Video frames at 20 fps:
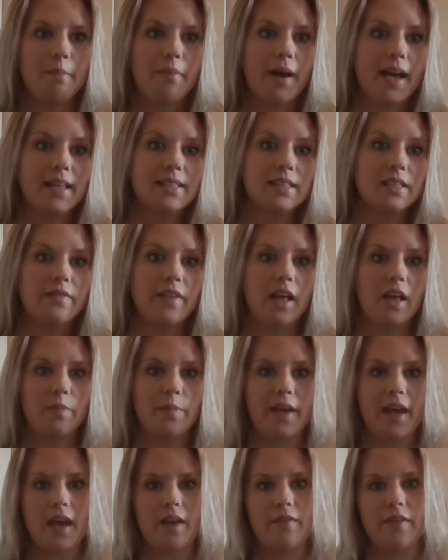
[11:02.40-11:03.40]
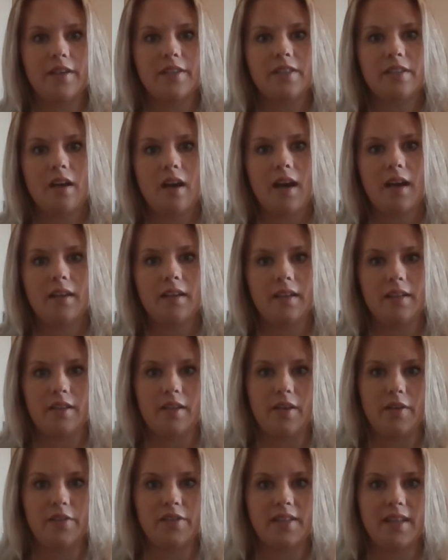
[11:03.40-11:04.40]
Positive health behaviors taught and
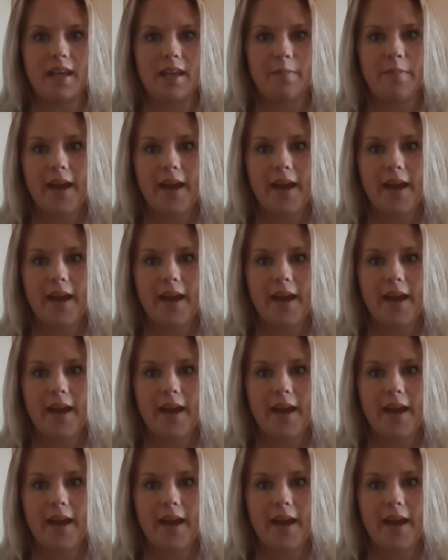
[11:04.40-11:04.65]
used that